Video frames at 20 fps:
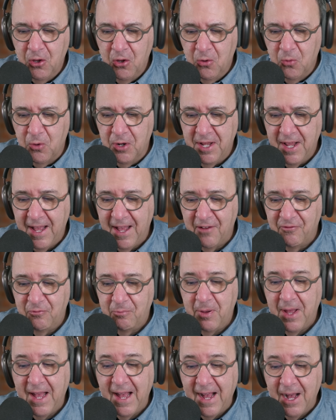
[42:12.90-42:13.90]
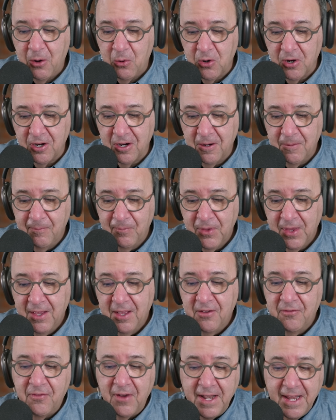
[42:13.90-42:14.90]
would have power,
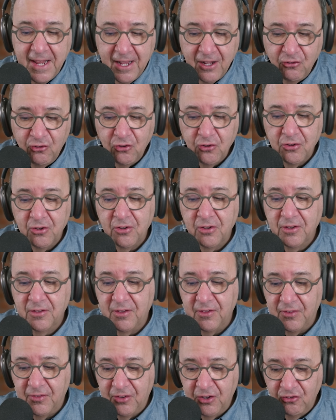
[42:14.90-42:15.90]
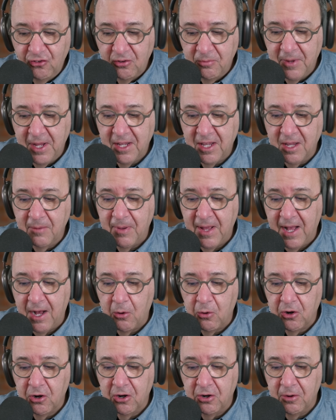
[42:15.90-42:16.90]
financial decision making
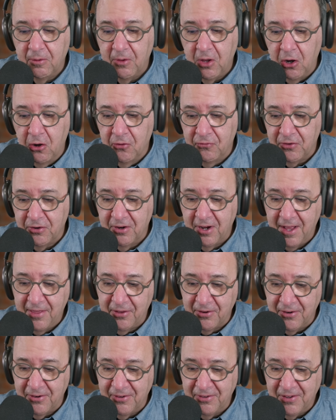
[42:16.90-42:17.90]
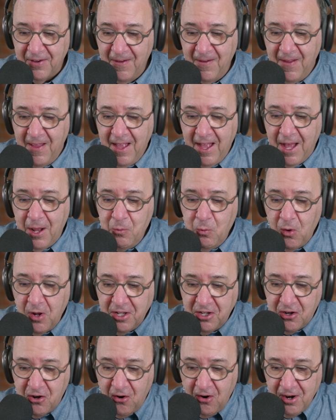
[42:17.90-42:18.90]
power over others. And
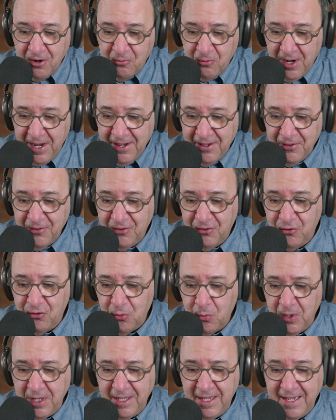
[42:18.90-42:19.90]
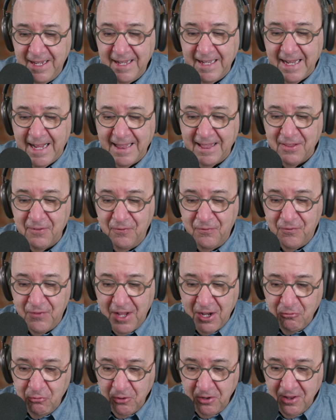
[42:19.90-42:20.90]
what guardrails do we need at the
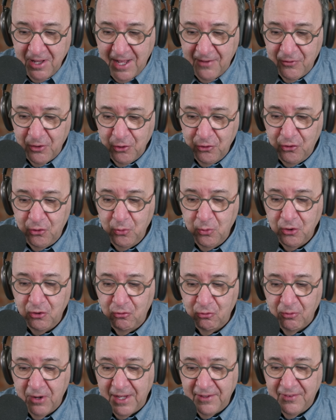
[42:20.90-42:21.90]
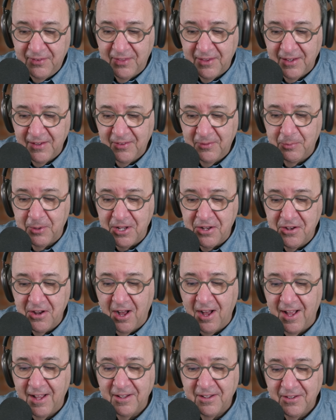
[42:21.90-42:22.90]
federal level to address this, but
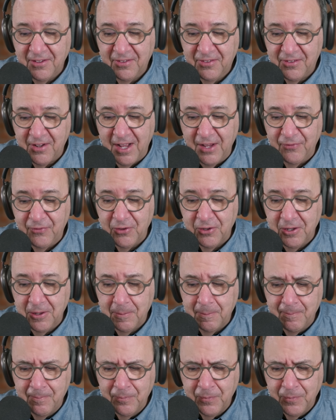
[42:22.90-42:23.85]
not stifle